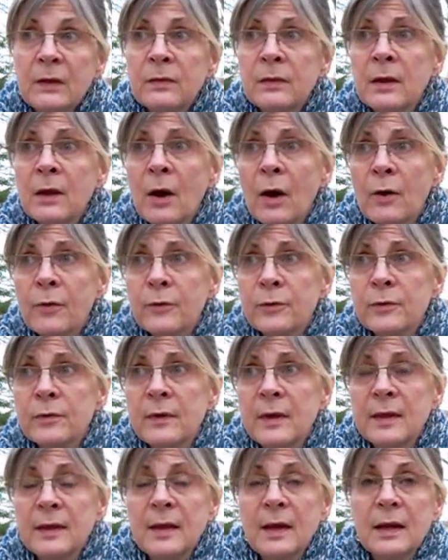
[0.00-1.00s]
The other
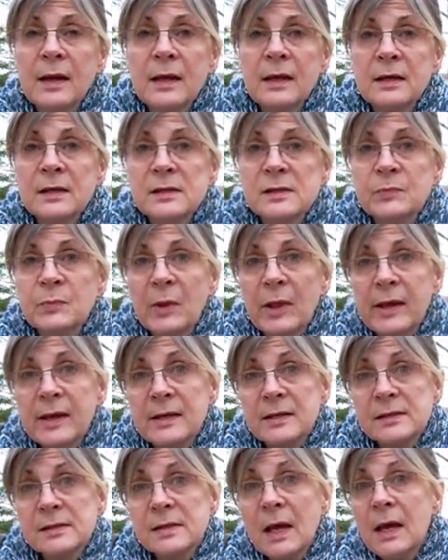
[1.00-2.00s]
thing that he
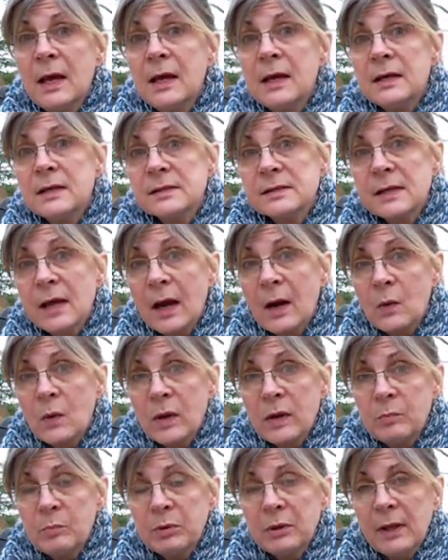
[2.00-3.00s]
explains is how
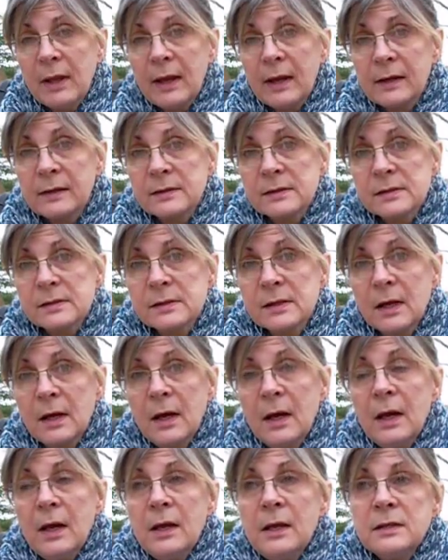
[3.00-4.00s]
he plants.
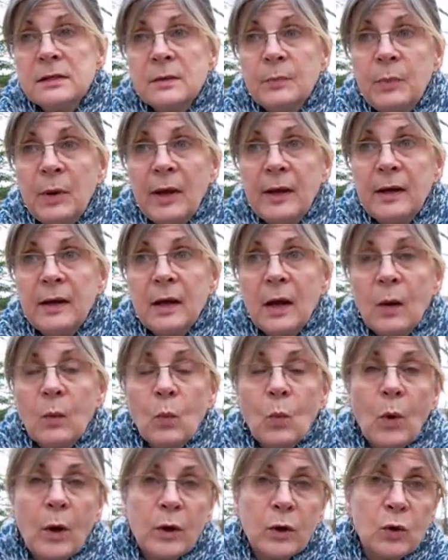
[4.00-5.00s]
Depending
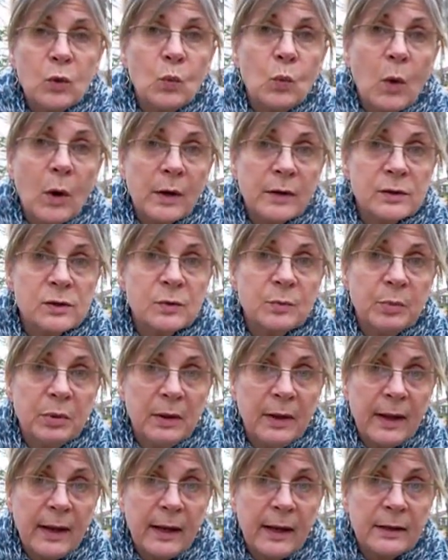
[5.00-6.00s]
on what you want to
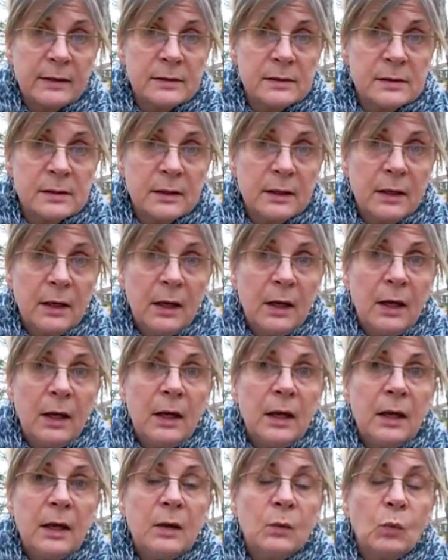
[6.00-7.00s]
plant
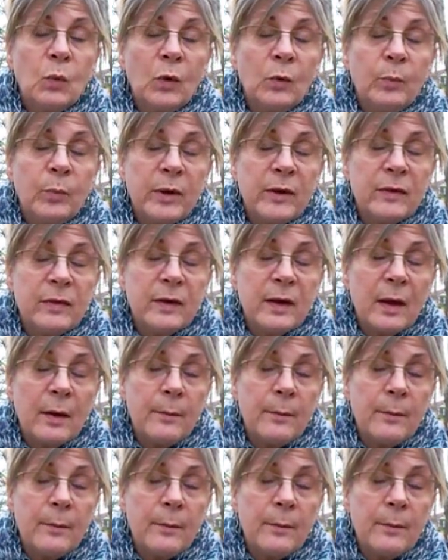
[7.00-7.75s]
will be the